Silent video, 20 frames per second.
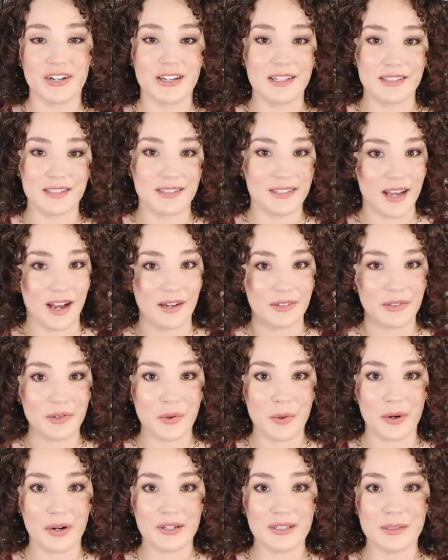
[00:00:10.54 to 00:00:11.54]
is not
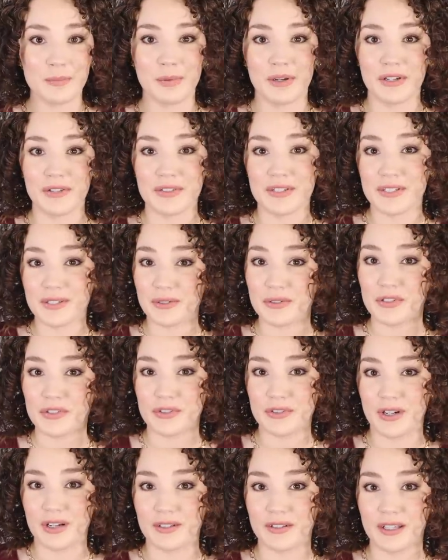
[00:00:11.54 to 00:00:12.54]
coarse, but you're still
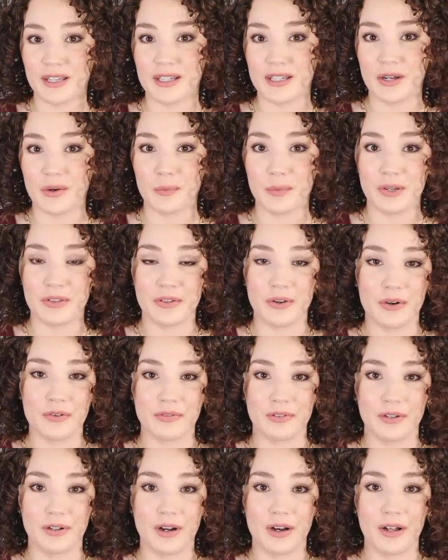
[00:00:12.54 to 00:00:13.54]
struggling with
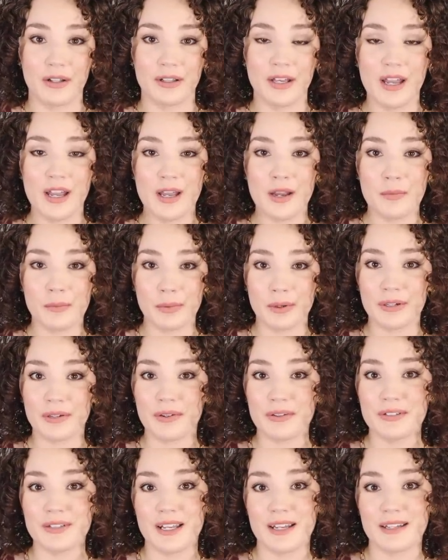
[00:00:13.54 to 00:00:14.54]
overall
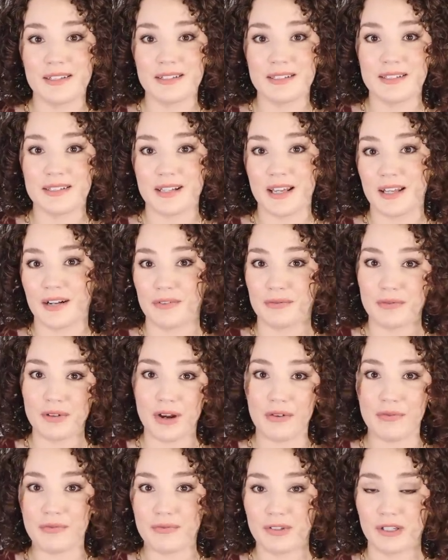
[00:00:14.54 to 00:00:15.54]
brittleness and a
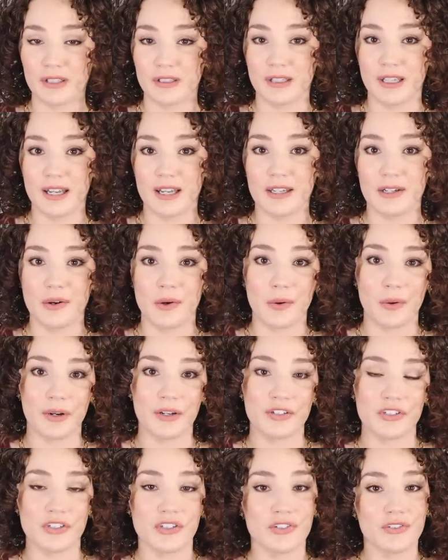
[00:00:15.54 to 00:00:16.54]
rough feeling,
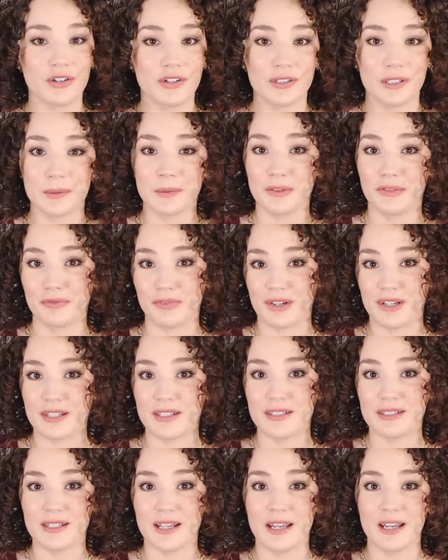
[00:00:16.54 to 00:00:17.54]
or just struggling with
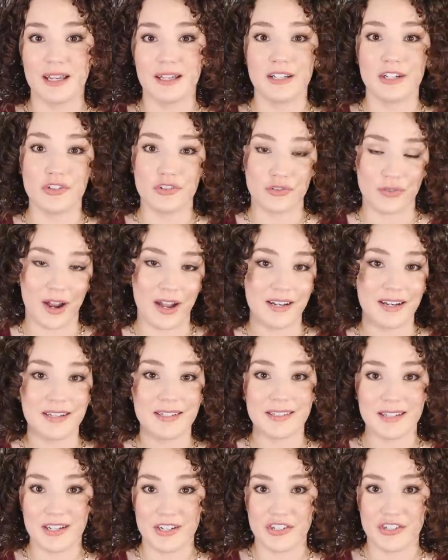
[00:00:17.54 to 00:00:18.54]
frizz and
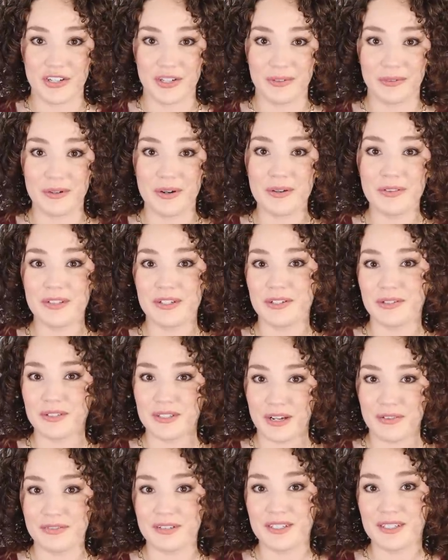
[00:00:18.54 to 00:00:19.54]
dryness in general, then you'll
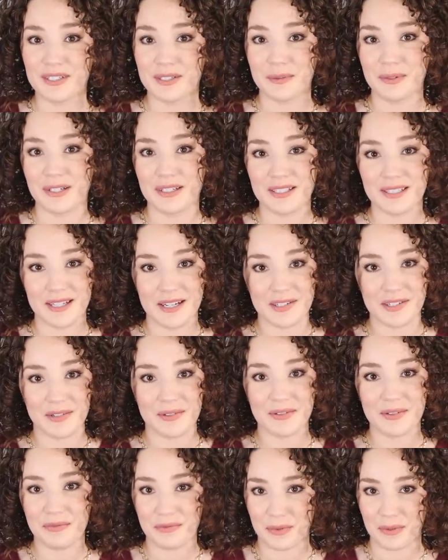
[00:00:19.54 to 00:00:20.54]
definitely still wanna stay
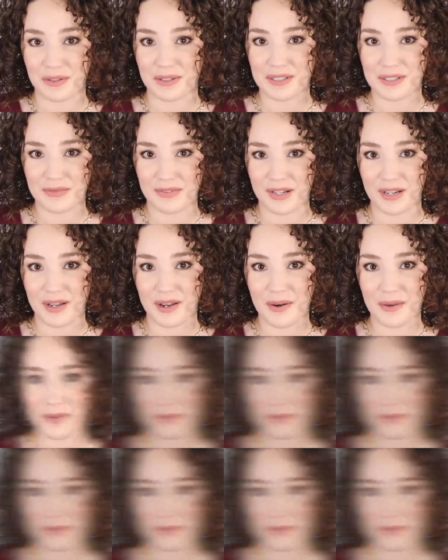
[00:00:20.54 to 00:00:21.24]
tuned for this video.